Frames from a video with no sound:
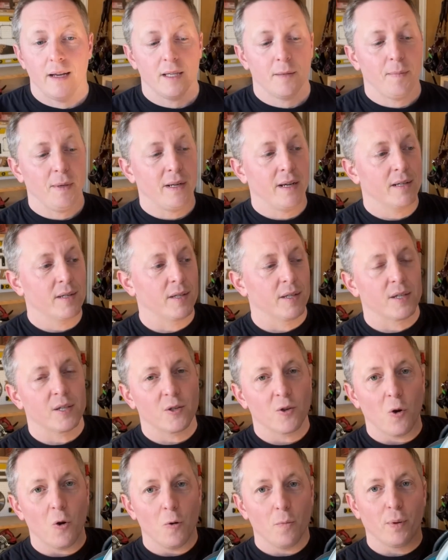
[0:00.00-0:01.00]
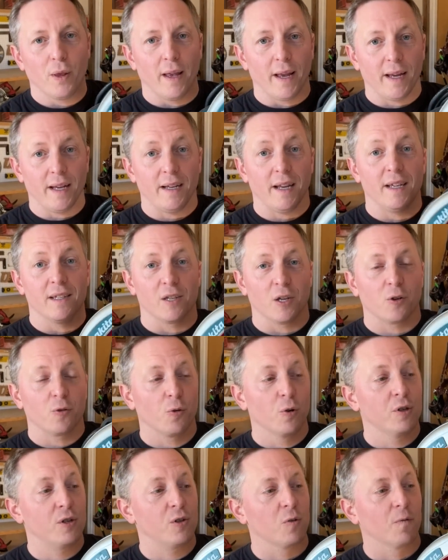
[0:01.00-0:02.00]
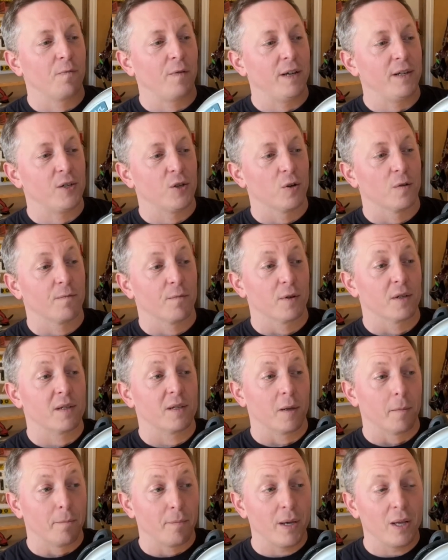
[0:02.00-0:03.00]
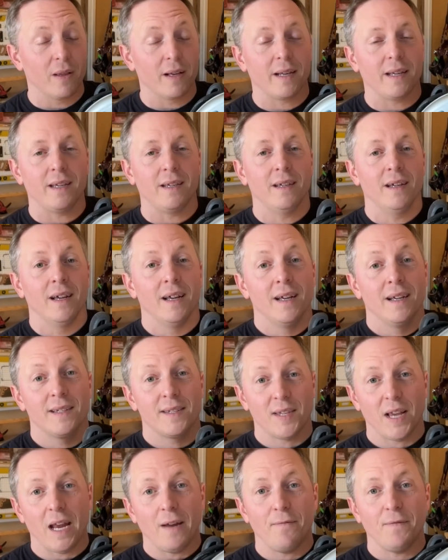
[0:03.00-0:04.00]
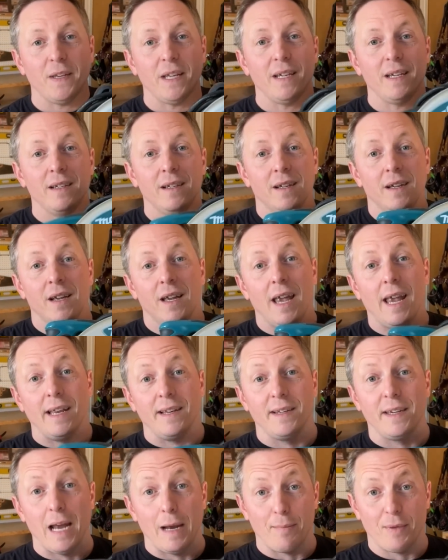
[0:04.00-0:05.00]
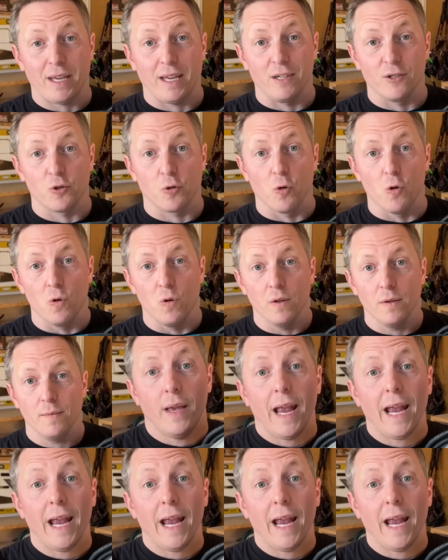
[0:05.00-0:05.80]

It's because the sole plate is a crucial feature for stability, safety, and depth control.